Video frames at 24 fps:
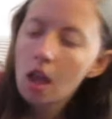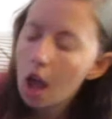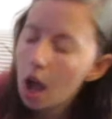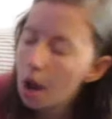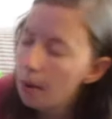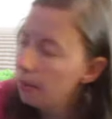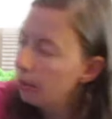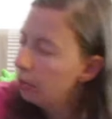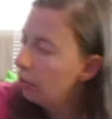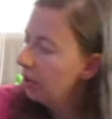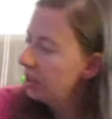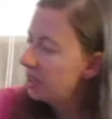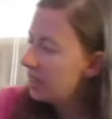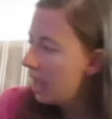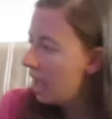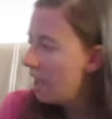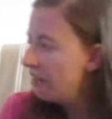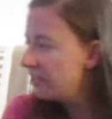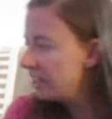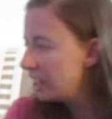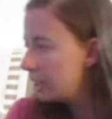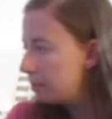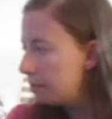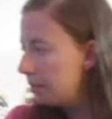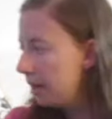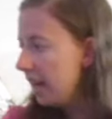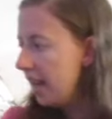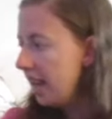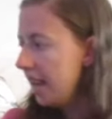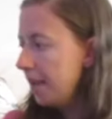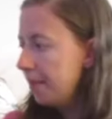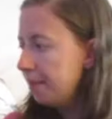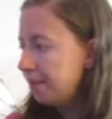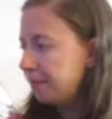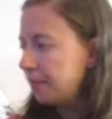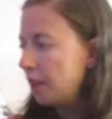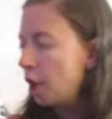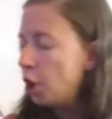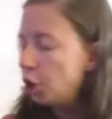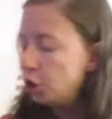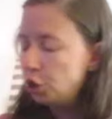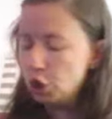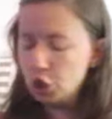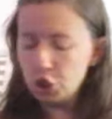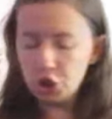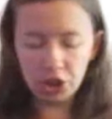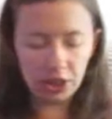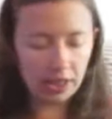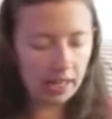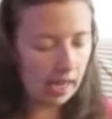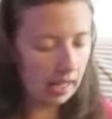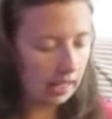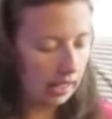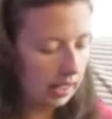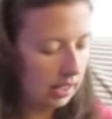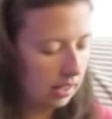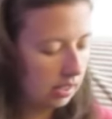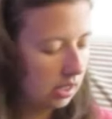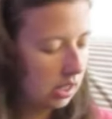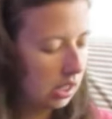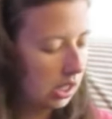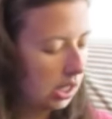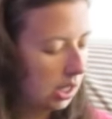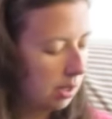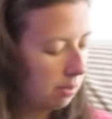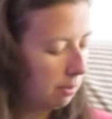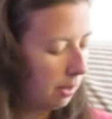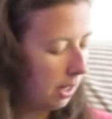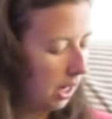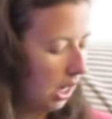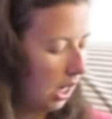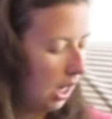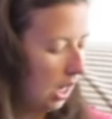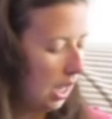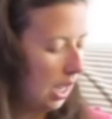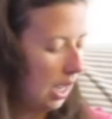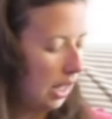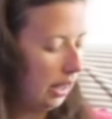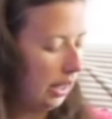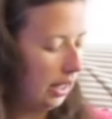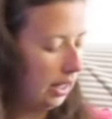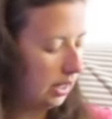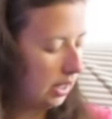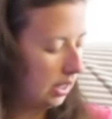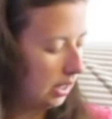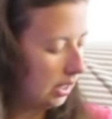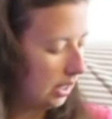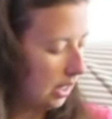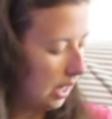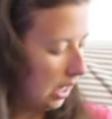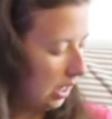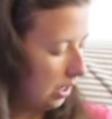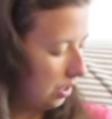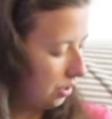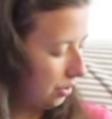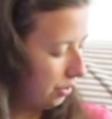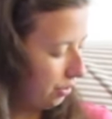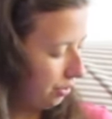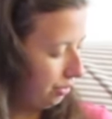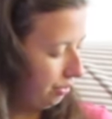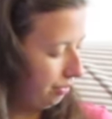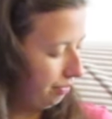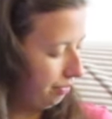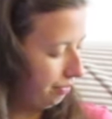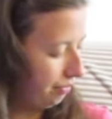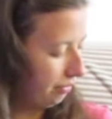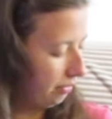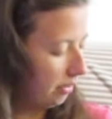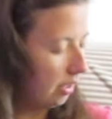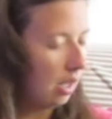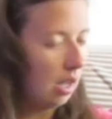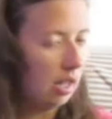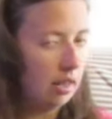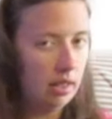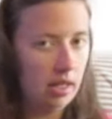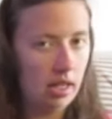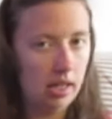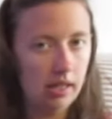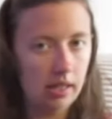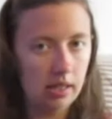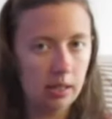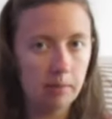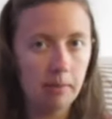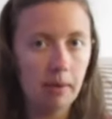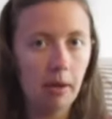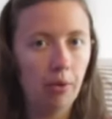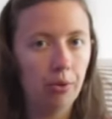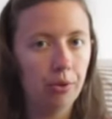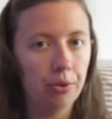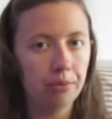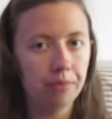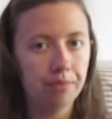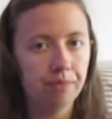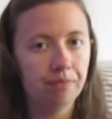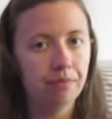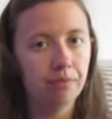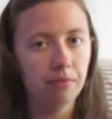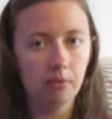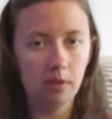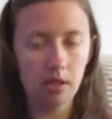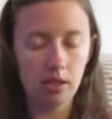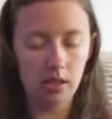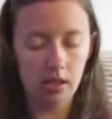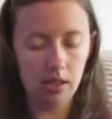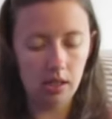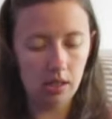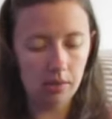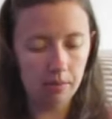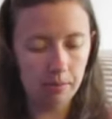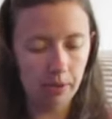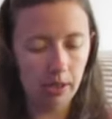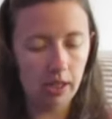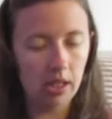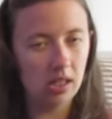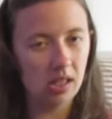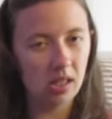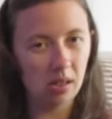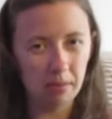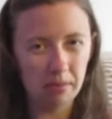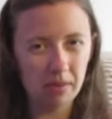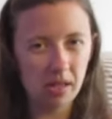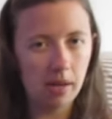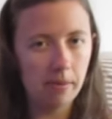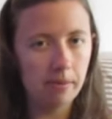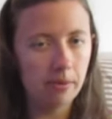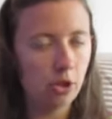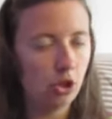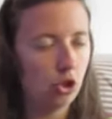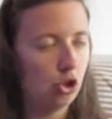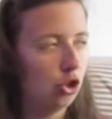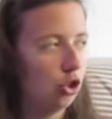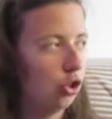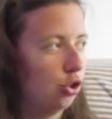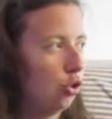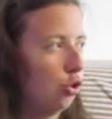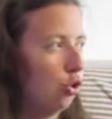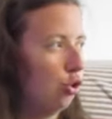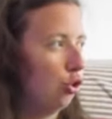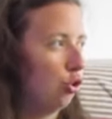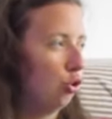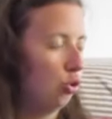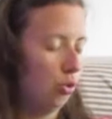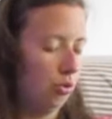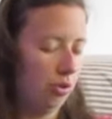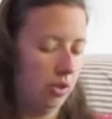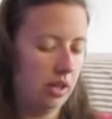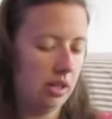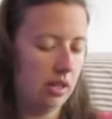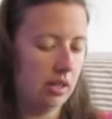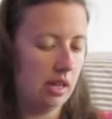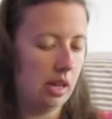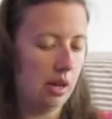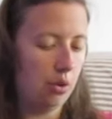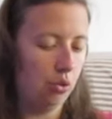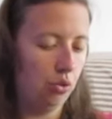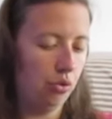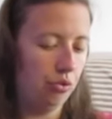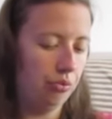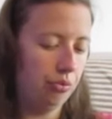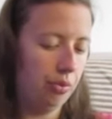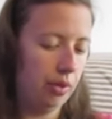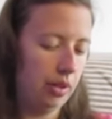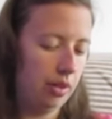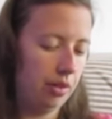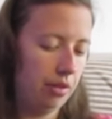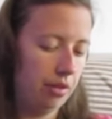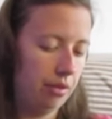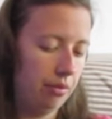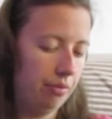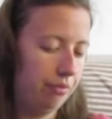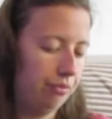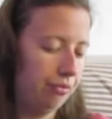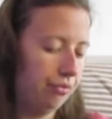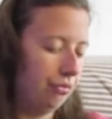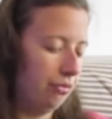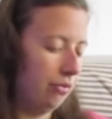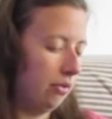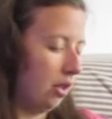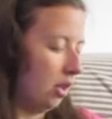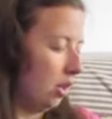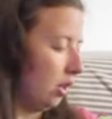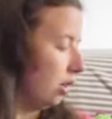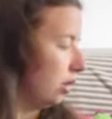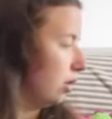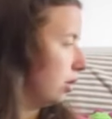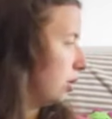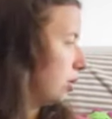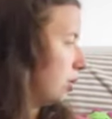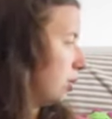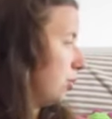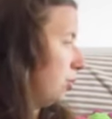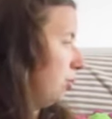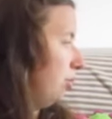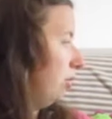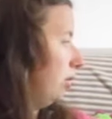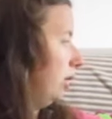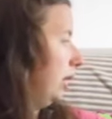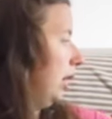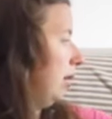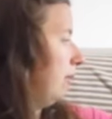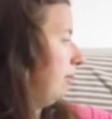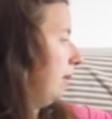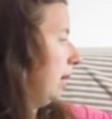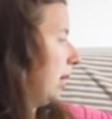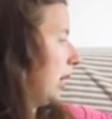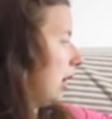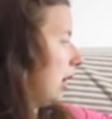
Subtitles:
Are we going to have a spray? Usually I like to spray, let it settle, and then smell them to see, because sometimes it's just too strong to start off with. So let me